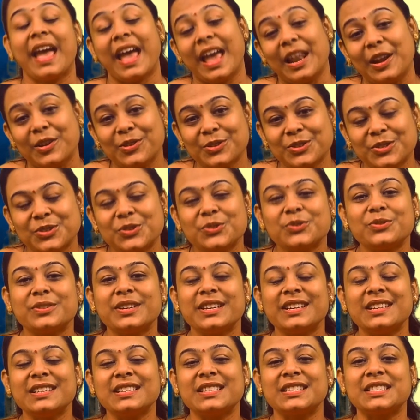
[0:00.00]
Hello
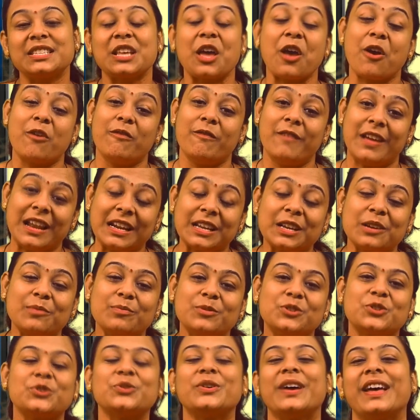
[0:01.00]
students,
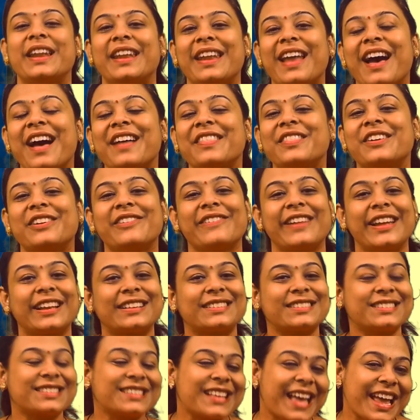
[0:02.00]
welcome to another
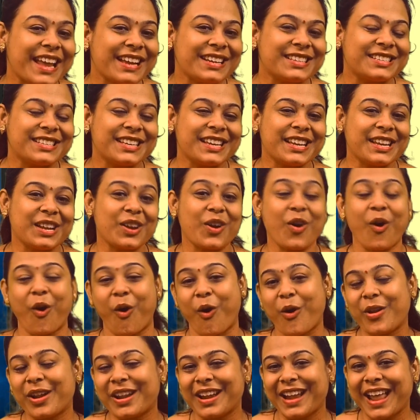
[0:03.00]
exciting
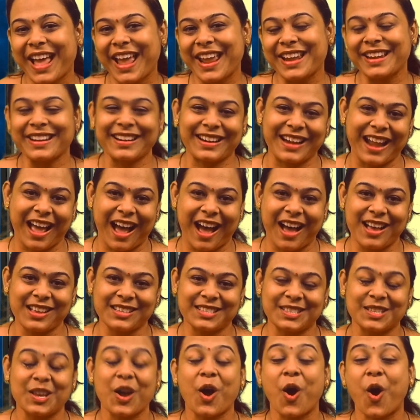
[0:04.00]
online class
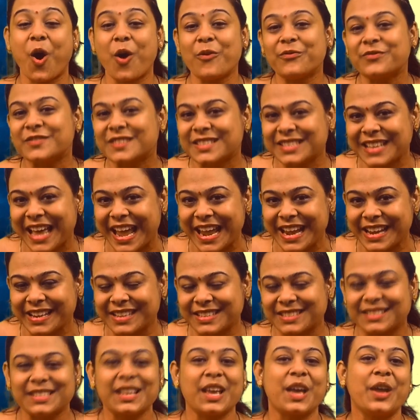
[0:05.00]
of
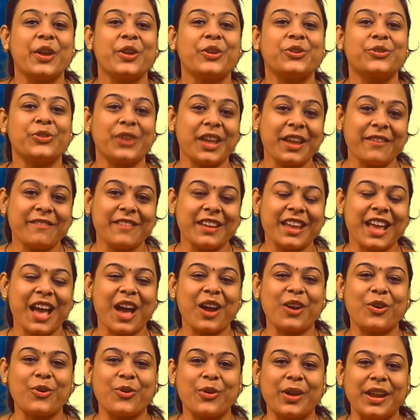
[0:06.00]
science. Today we
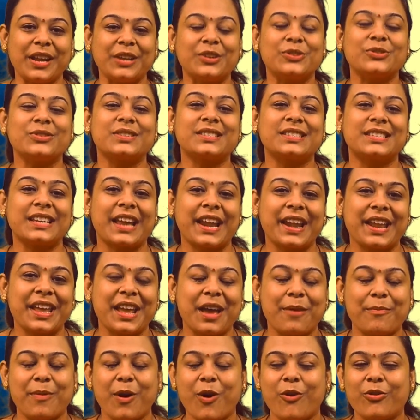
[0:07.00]
are going to study
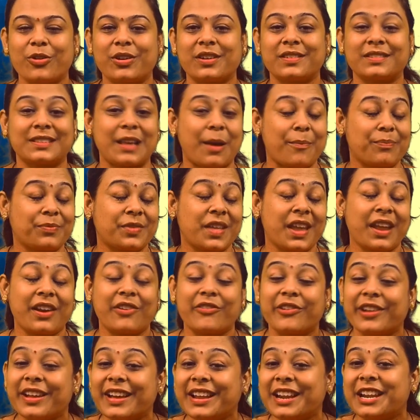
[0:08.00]
about something
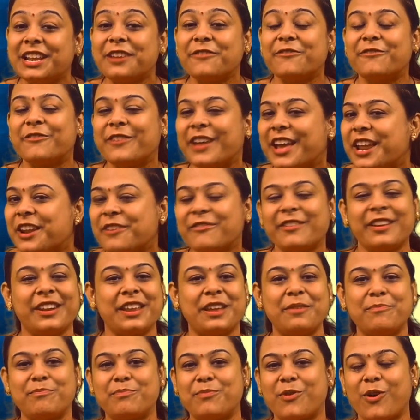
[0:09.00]
really very
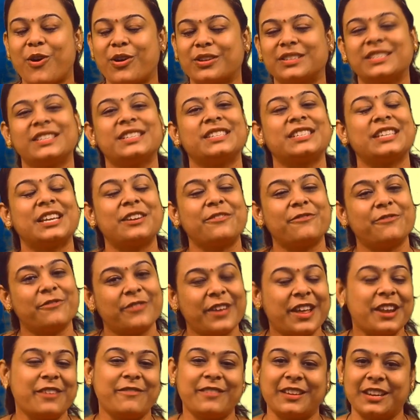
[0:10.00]
important and
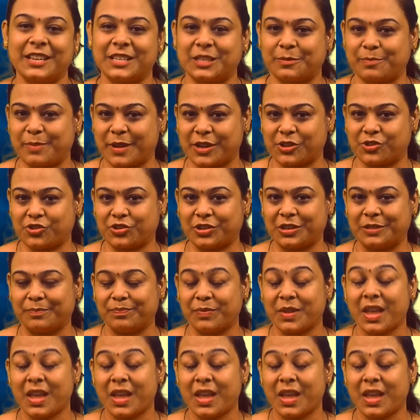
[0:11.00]
very special.